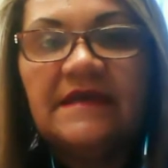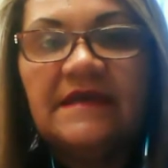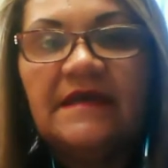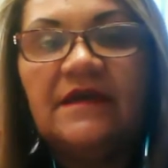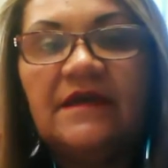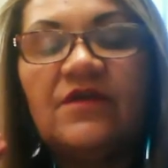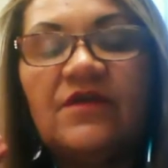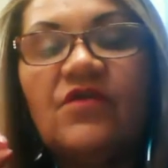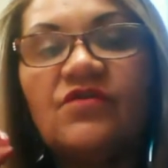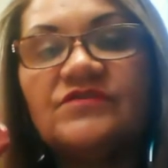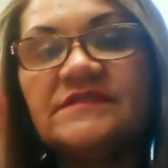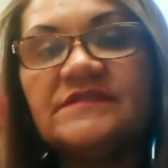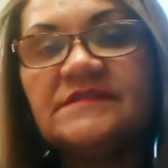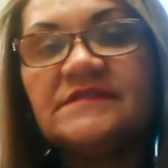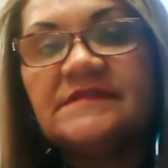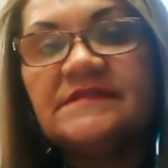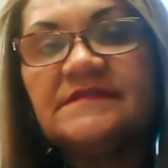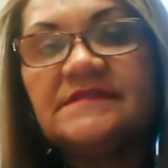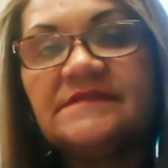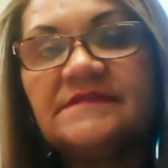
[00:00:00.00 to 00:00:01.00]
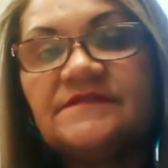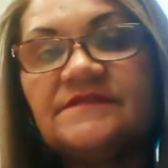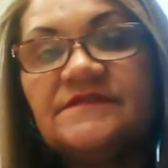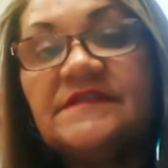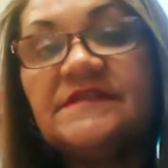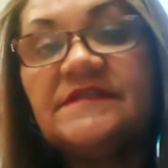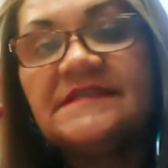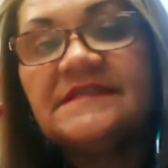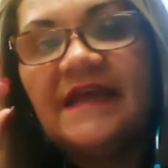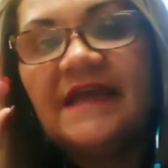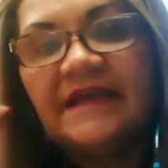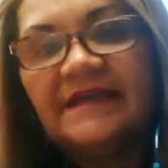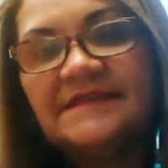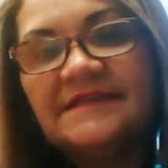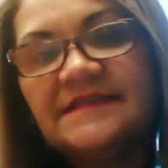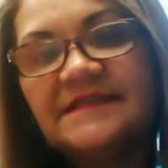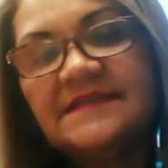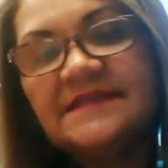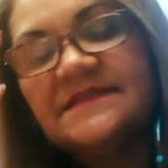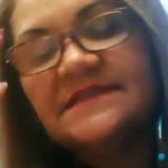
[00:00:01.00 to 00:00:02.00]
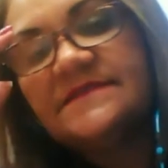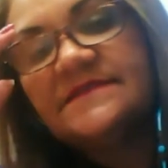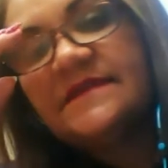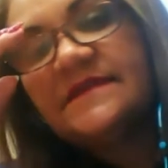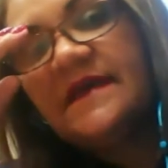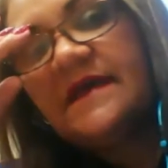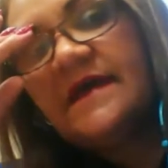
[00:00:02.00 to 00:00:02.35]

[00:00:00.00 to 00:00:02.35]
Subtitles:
across 6 countries